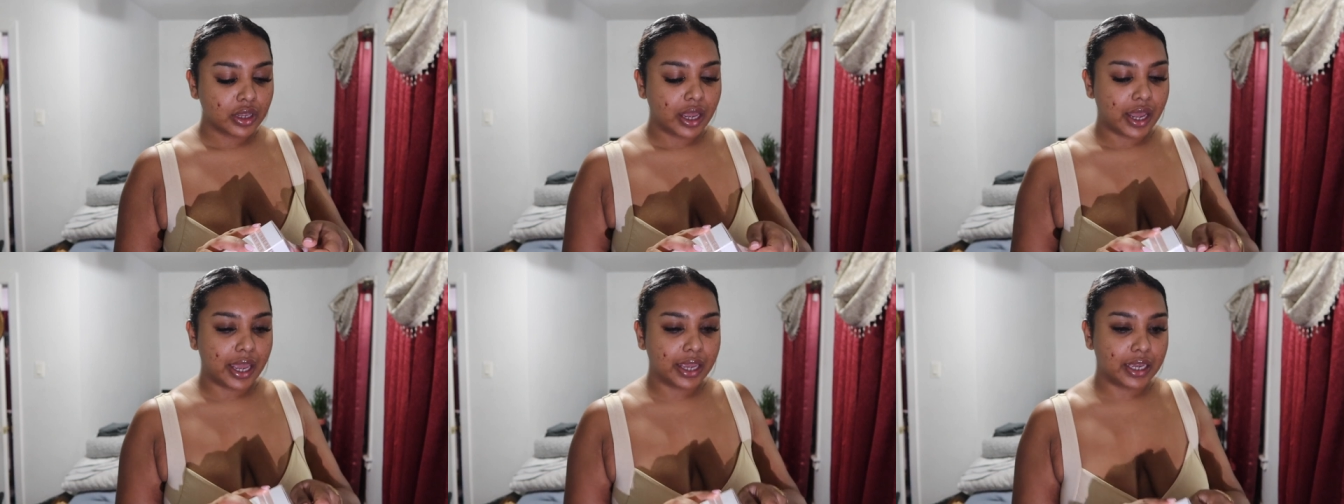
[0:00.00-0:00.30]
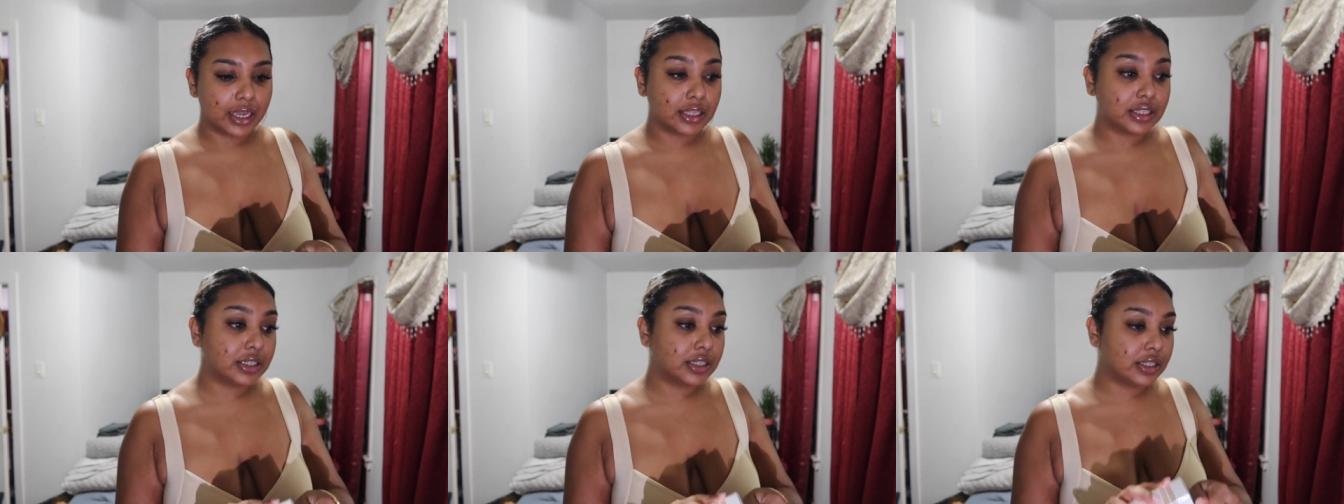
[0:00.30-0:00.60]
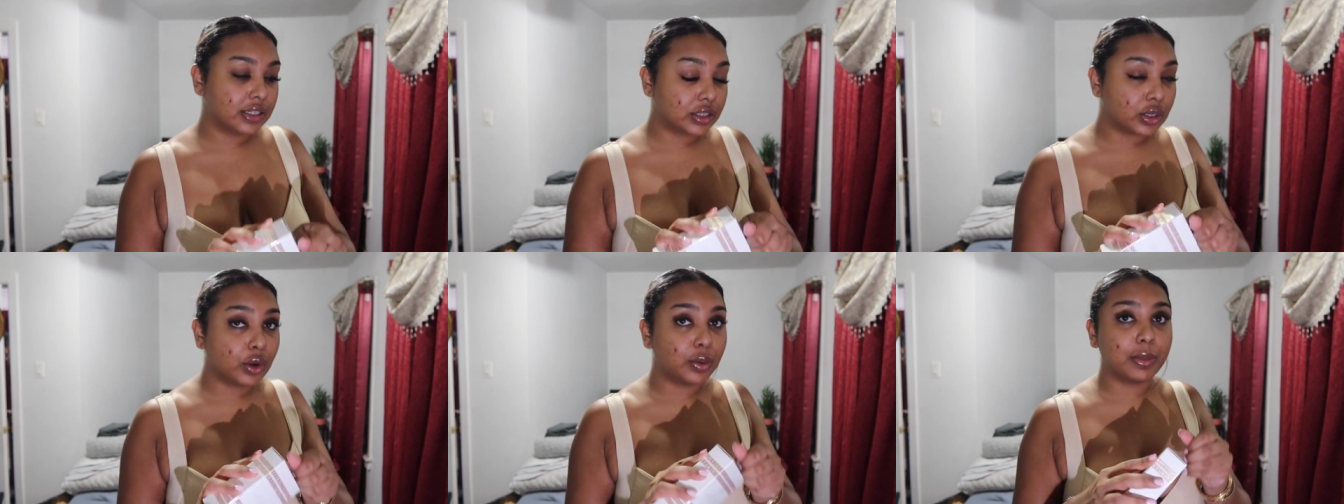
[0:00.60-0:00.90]
I get
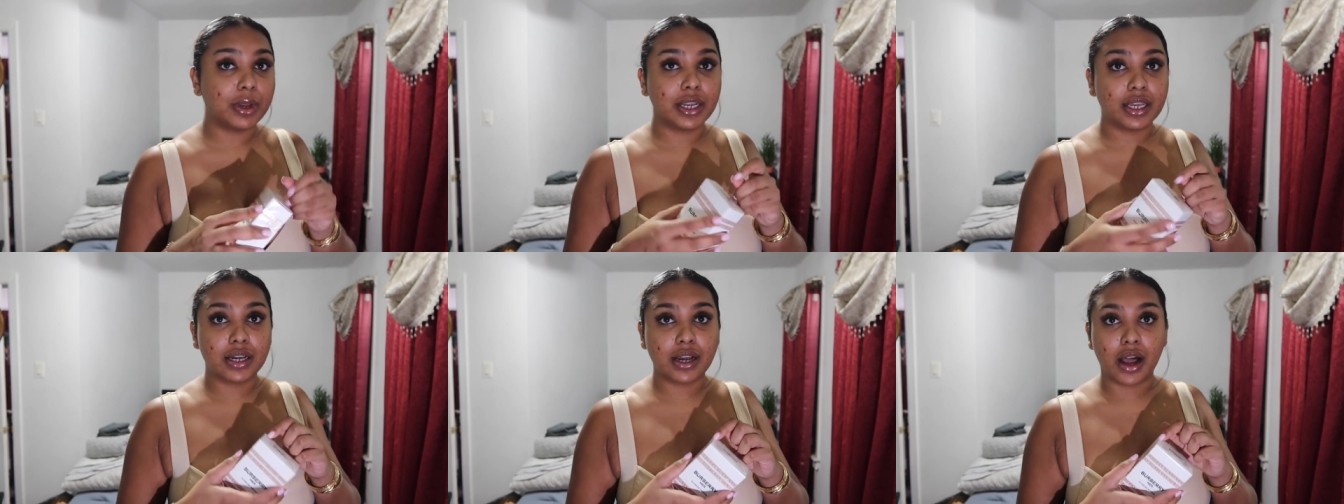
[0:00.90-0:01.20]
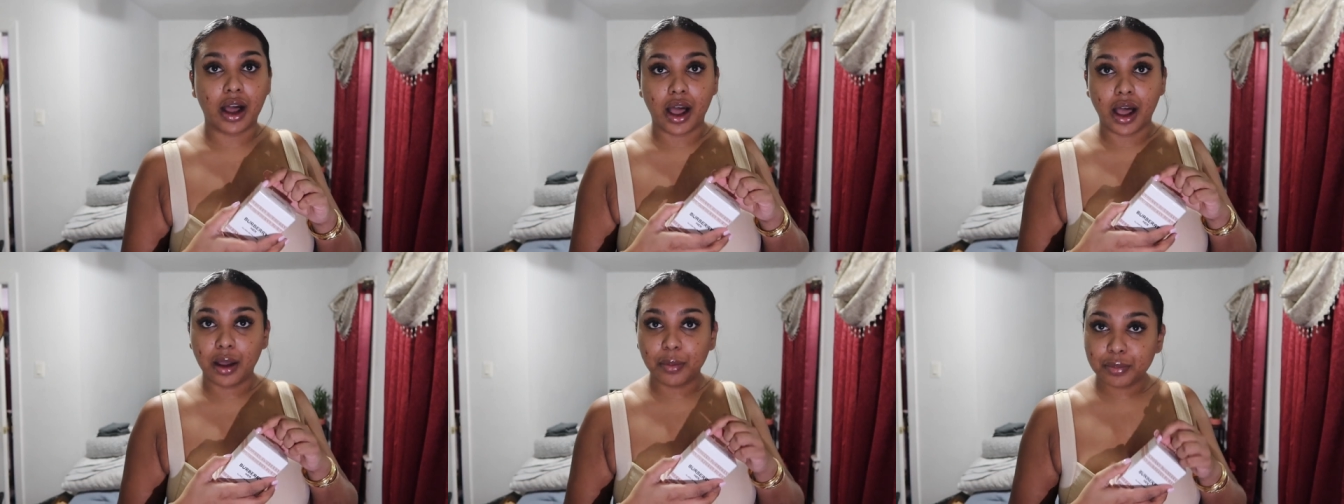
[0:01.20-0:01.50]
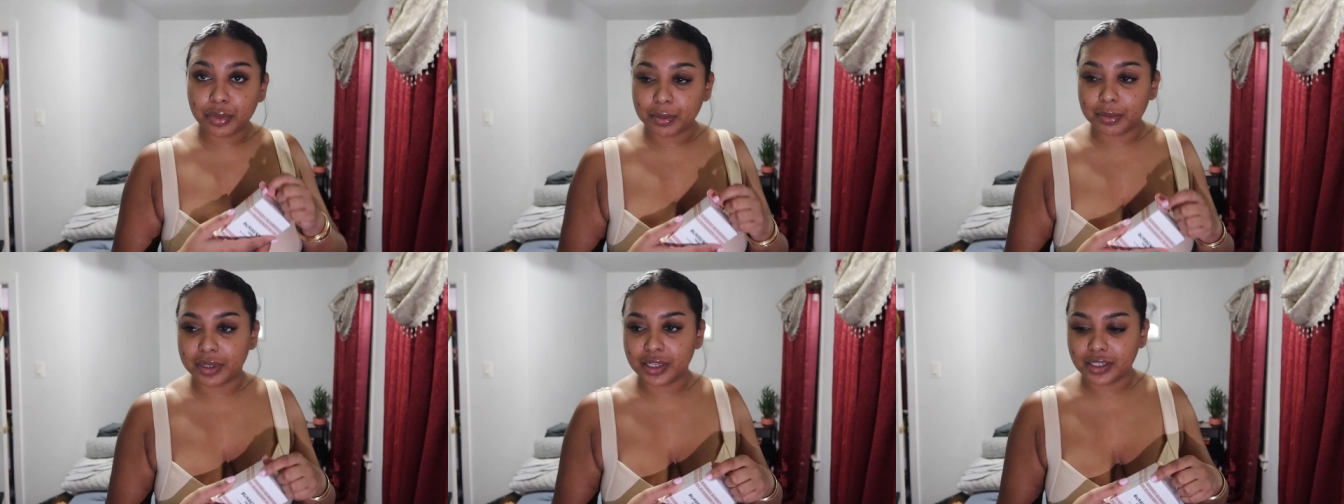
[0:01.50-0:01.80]
so many
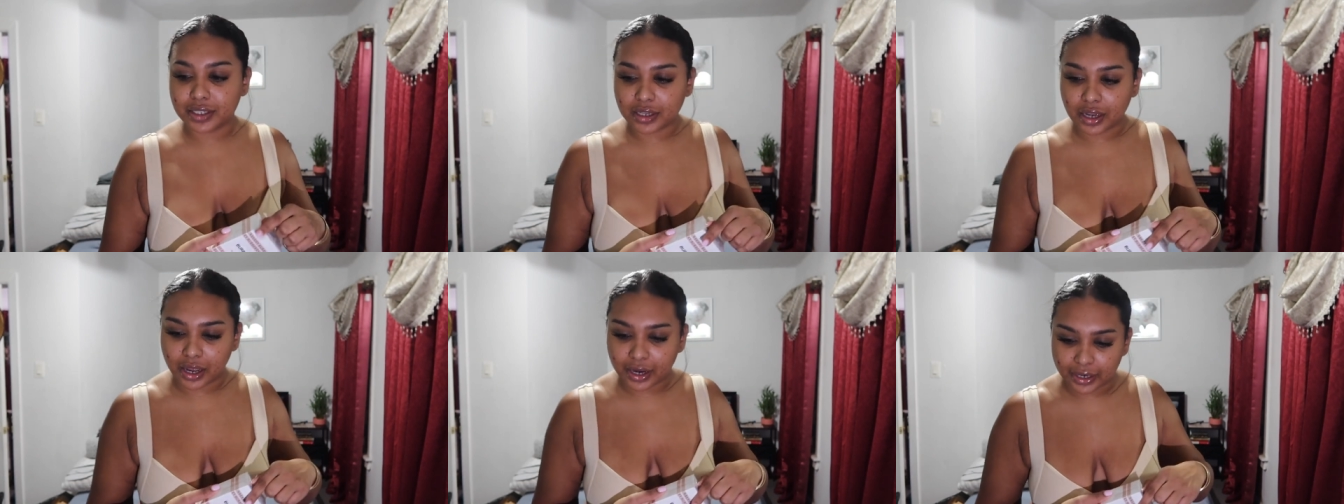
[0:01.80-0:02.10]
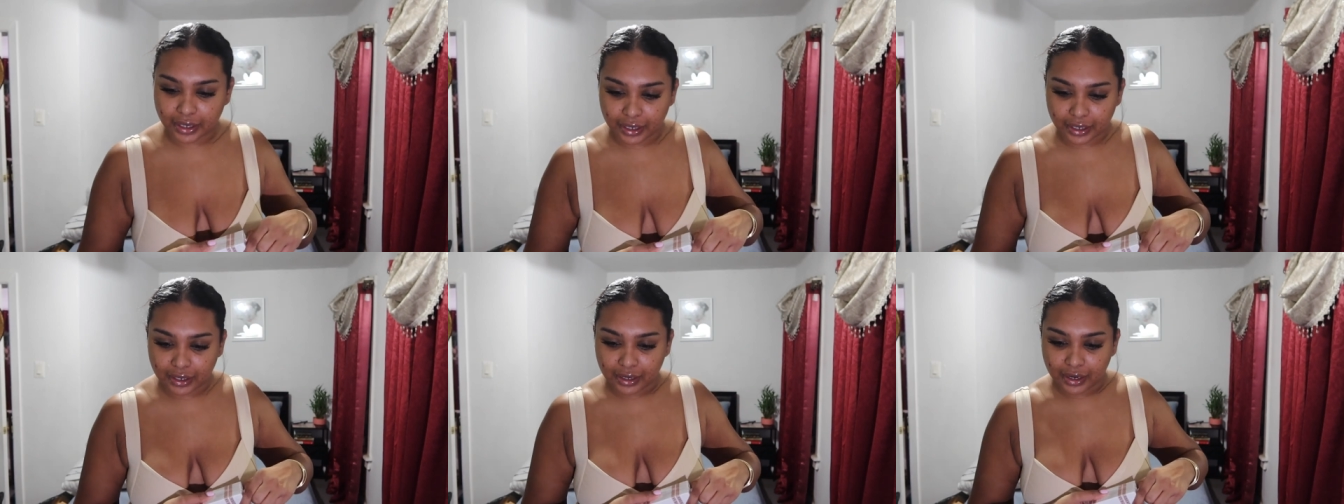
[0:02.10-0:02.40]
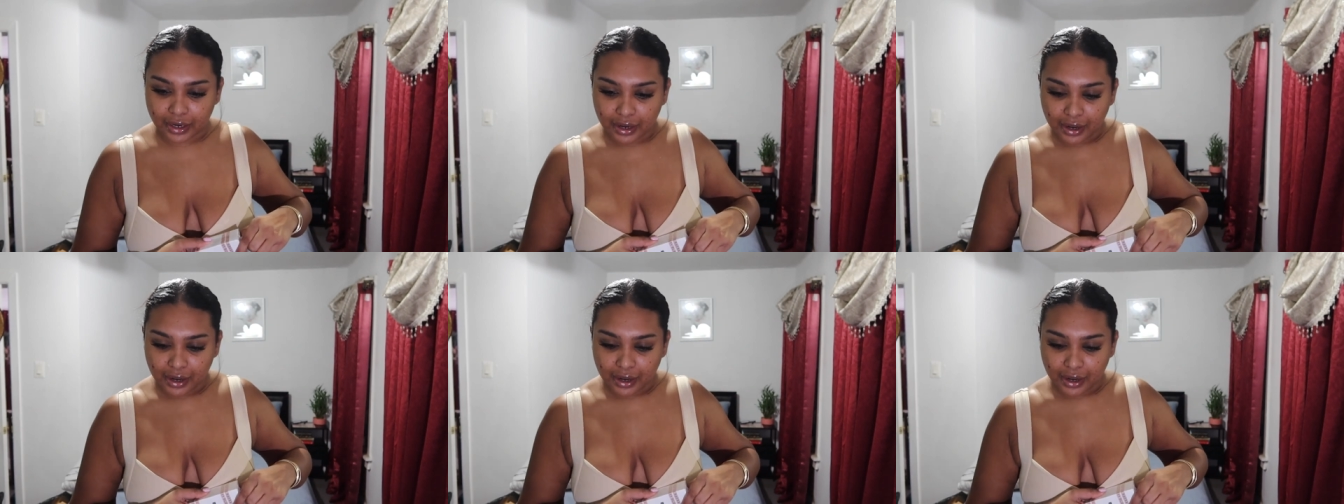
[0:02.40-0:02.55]
compliments on it